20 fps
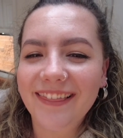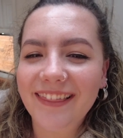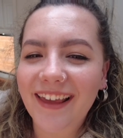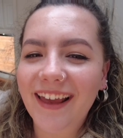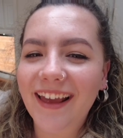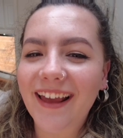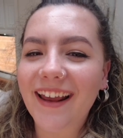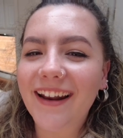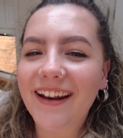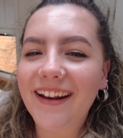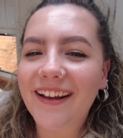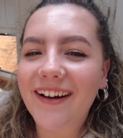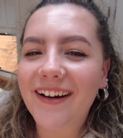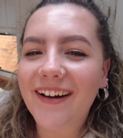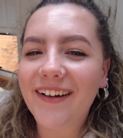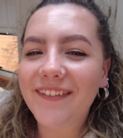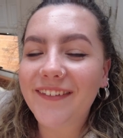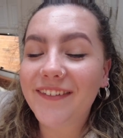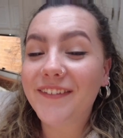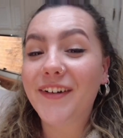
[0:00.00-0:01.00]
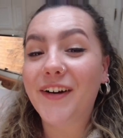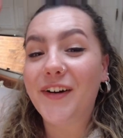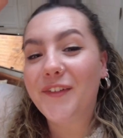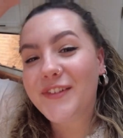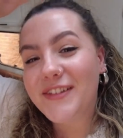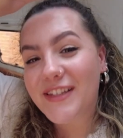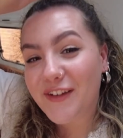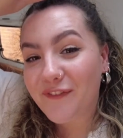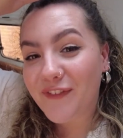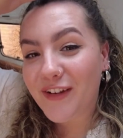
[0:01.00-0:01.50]
then
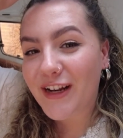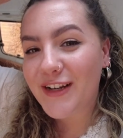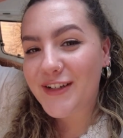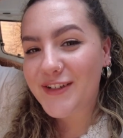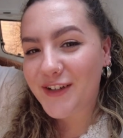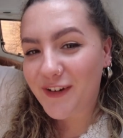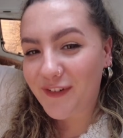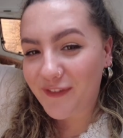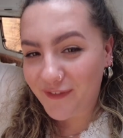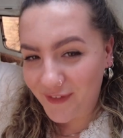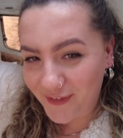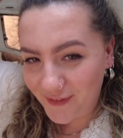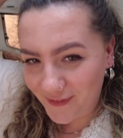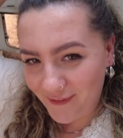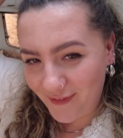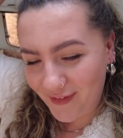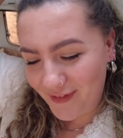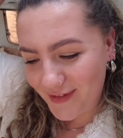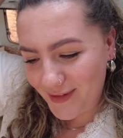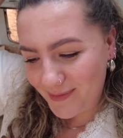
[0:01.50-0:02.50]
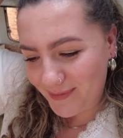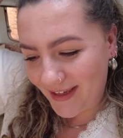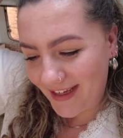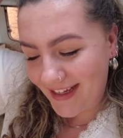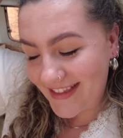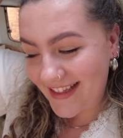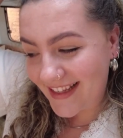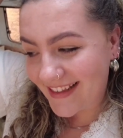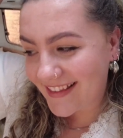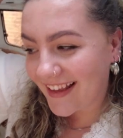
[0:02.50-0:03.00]
obviously finish off all those
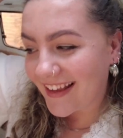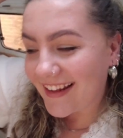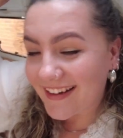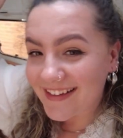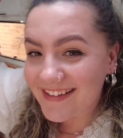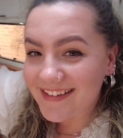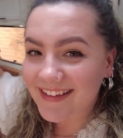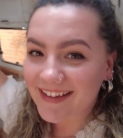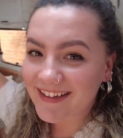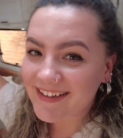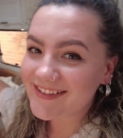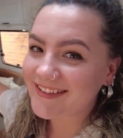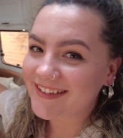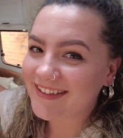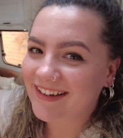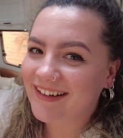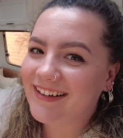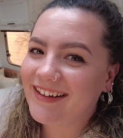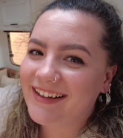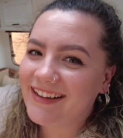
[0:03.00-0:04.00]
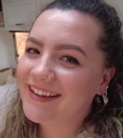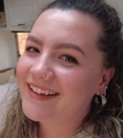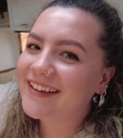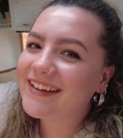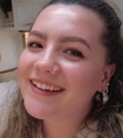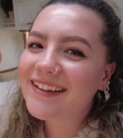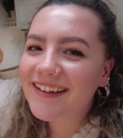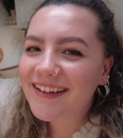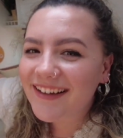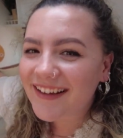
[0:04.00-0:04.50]
bits, and then it's literally like,
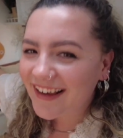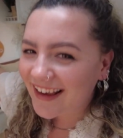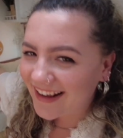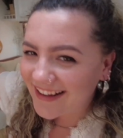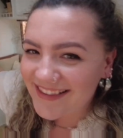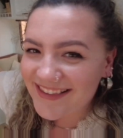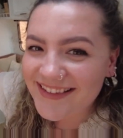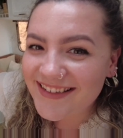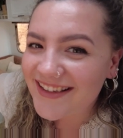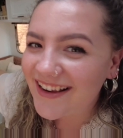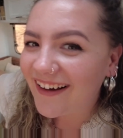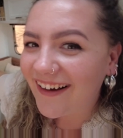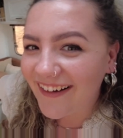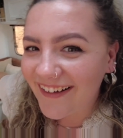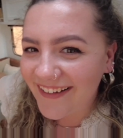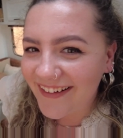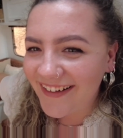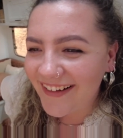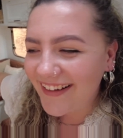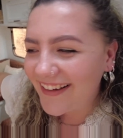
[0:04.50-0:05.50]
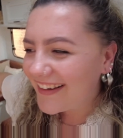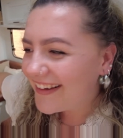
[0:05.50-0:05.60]
it's done.